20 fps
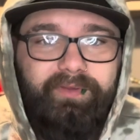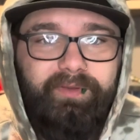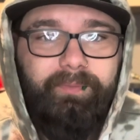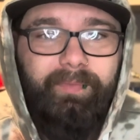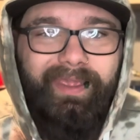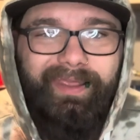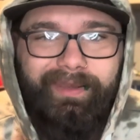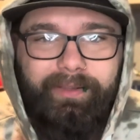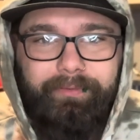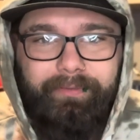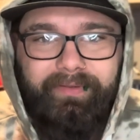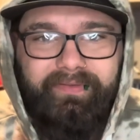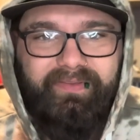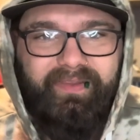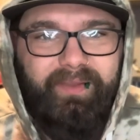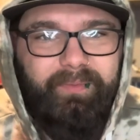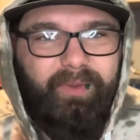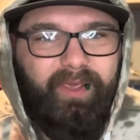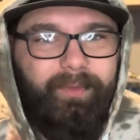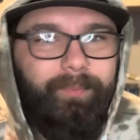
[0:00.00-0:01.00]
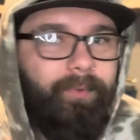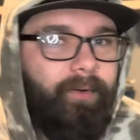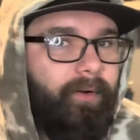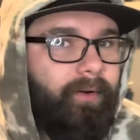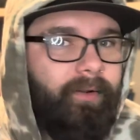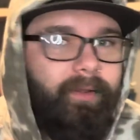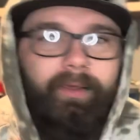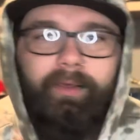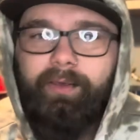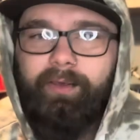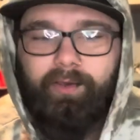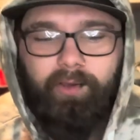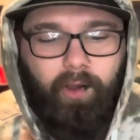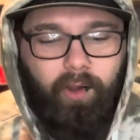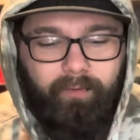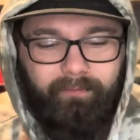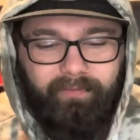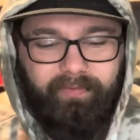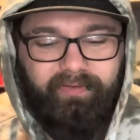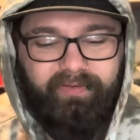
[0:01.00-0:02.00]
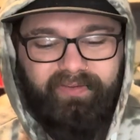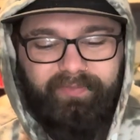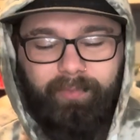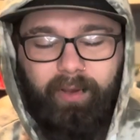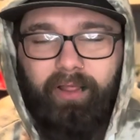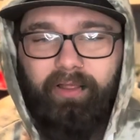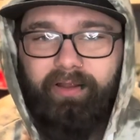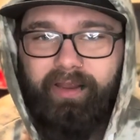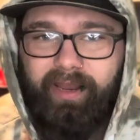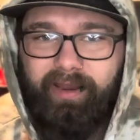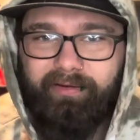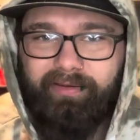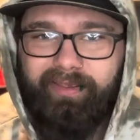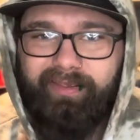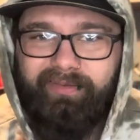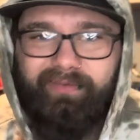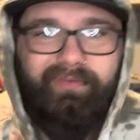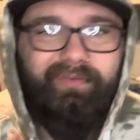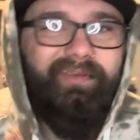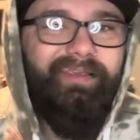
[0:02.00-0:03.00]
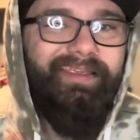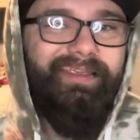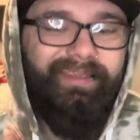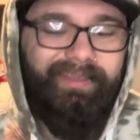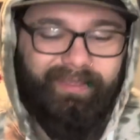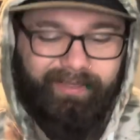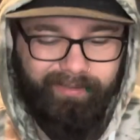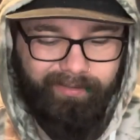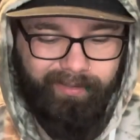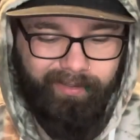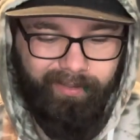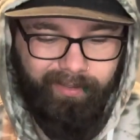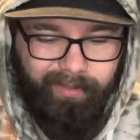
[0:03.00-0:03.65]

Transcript: some 80 grit sandpaper, go over these smaller areas, and get